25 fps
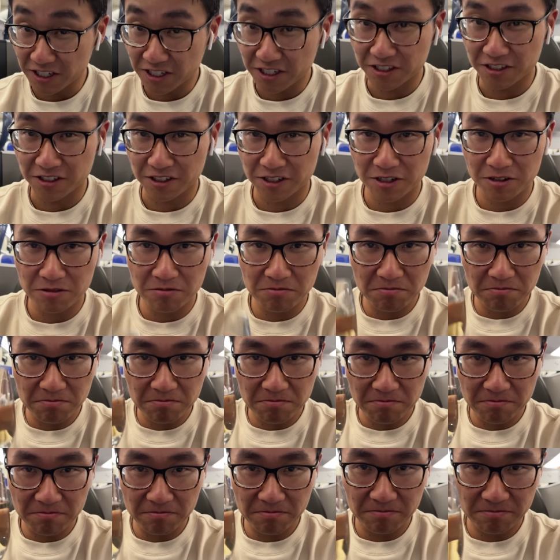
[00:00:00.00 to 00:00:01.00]
immediately
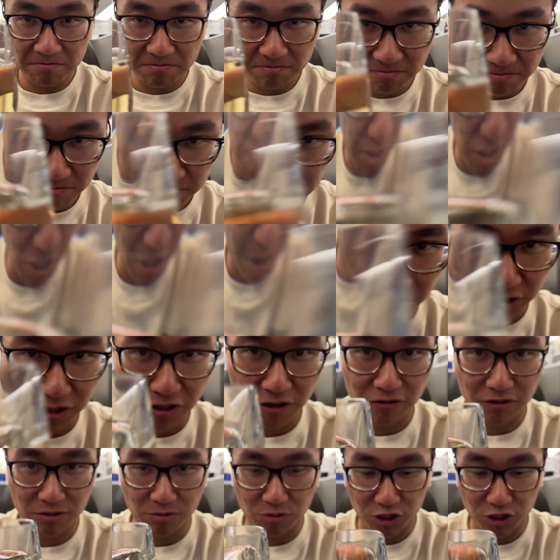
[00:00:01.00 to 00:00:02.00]
got served some